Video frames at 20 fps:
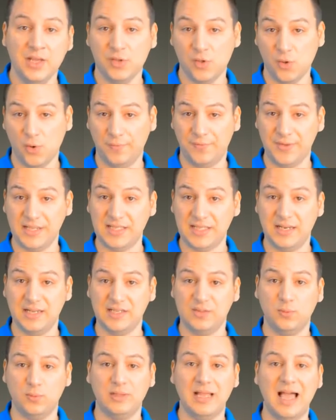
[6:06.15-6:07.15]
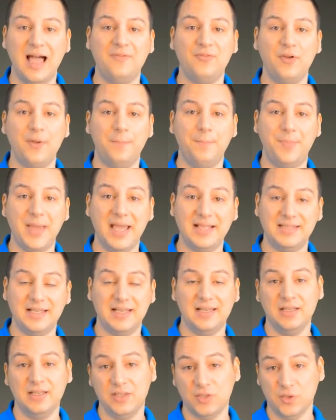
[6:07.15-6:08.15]
Your visitors will have a
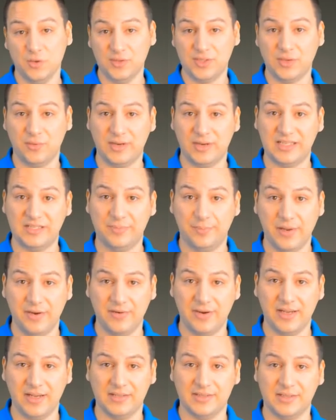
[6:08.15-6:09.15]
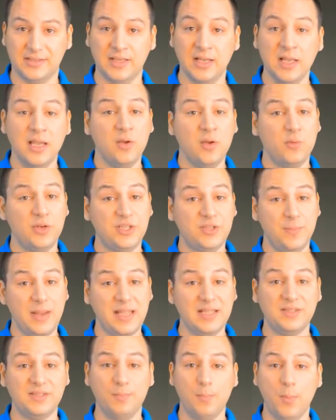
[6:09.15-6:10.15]
better user experience, which
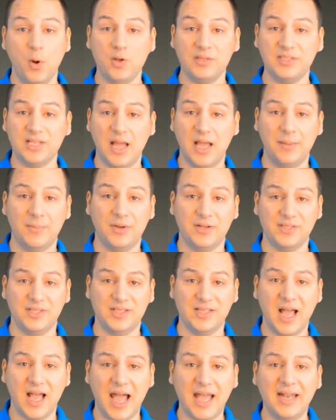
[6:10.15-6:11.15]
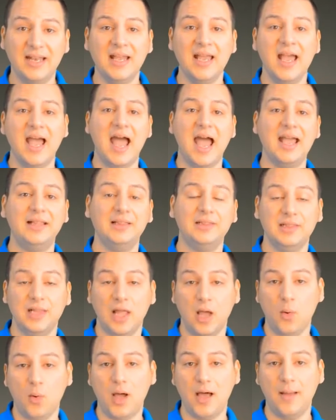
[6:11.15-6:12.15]
means more time on site and
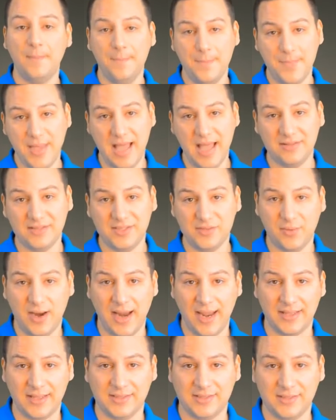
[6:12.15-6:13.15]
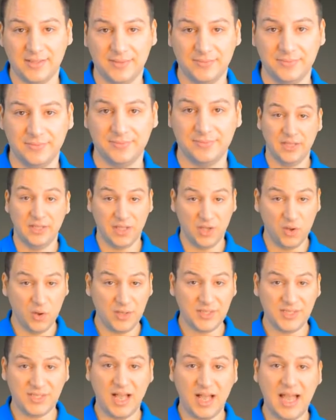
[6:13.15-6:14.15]
lower bounce rates.
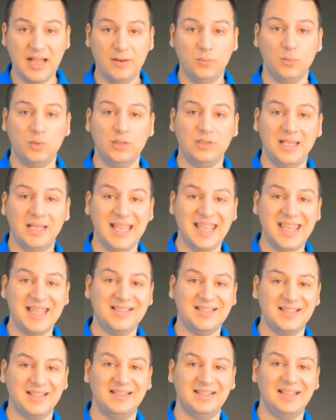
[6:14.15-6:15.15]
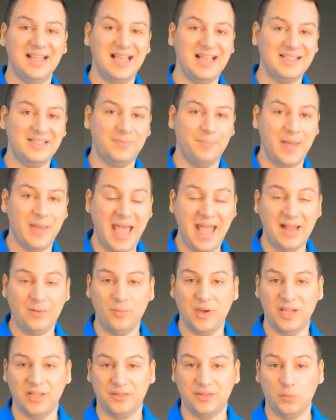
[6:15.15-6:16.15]
Your site will eat less
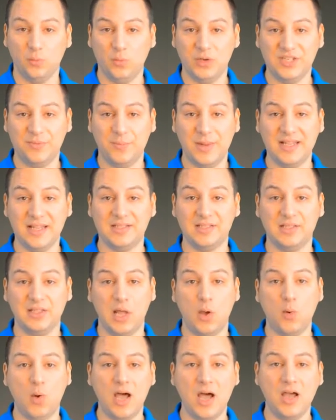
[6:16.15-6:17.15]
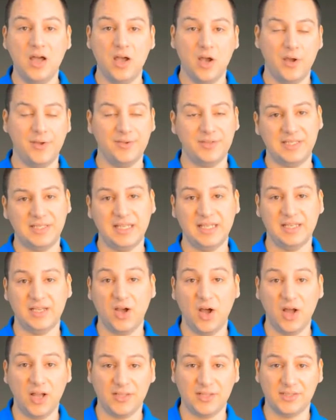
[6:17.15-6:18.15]
bandwidth, which means lower hosting
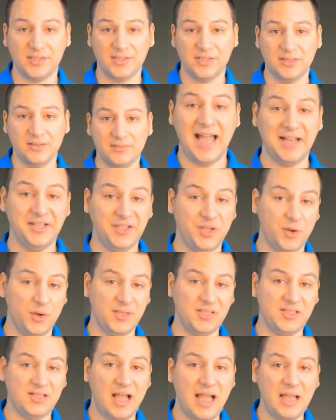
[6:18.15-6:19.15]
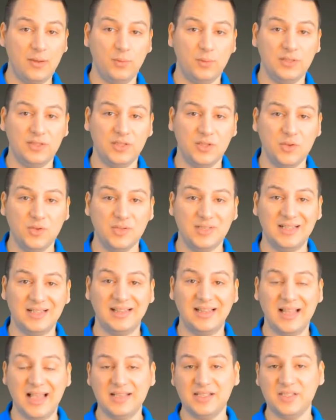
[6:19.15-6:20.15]
costs. And your site will use
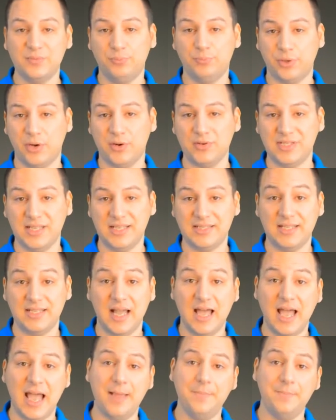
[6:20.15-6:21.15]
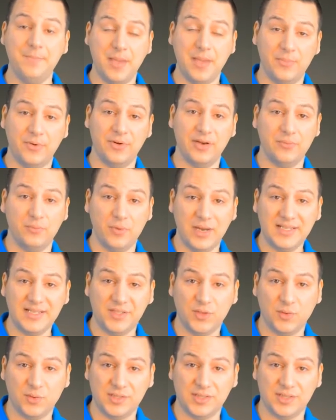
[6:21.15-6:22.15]
less processor and memory
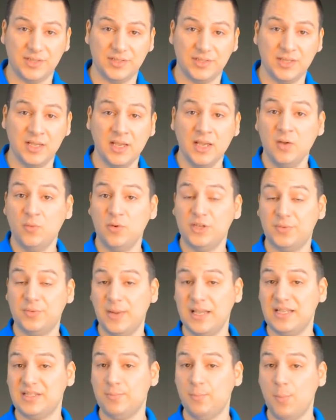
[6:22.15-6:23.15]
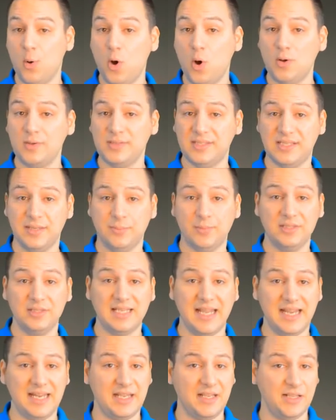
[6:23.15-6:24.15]
resources, which means more
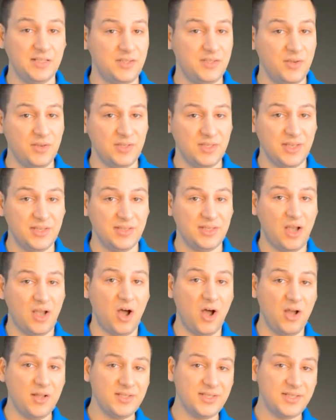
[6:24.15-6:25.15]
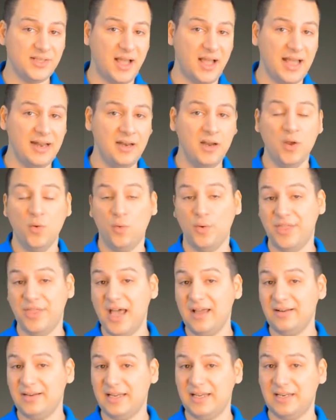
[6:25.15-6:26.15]
simultaneous users on site
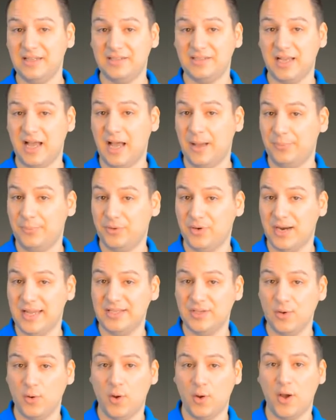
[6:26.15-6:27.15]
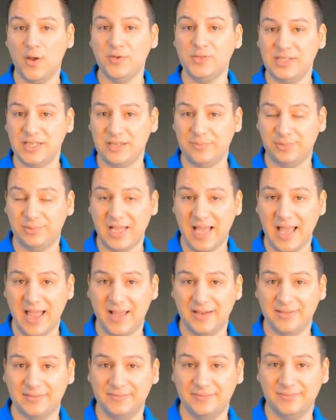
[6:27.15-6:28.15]
without needing to upgrade your hosting
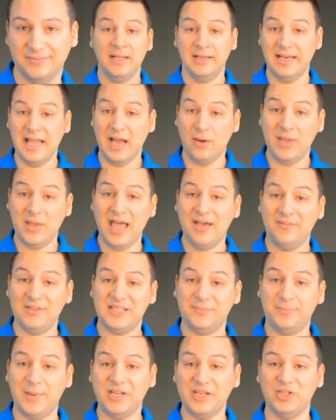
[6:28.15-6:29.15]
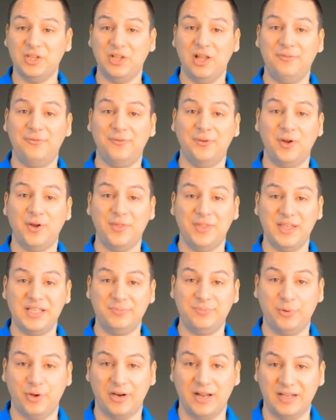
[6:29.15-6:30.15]
plan. Now we have a special offer on
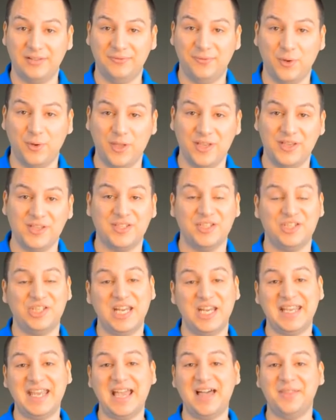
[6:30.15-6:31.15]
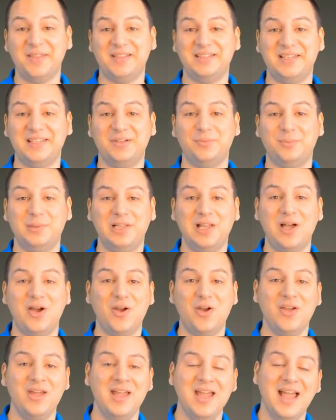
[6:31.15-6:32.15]
this product for you, so check out the deal
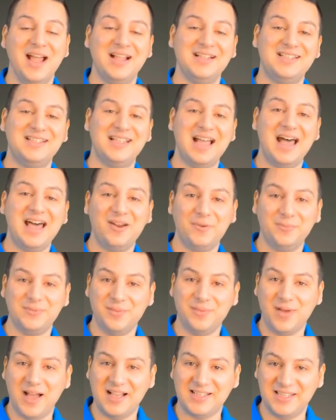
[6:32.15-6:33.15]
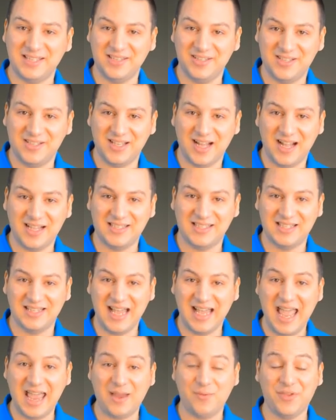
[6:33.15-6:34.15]
below and start optimizing your sites
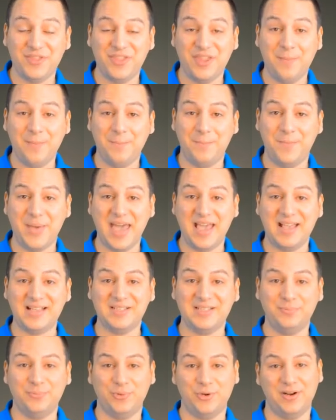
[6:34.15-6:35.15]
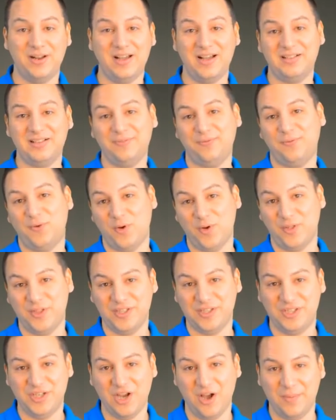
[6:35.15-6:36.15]
today with the best product for
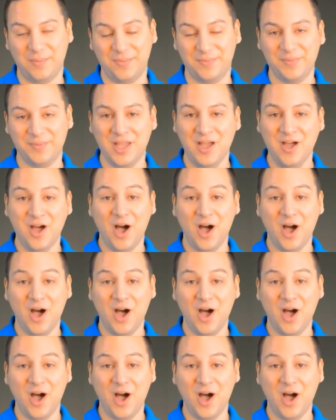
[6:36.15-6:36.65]
the job.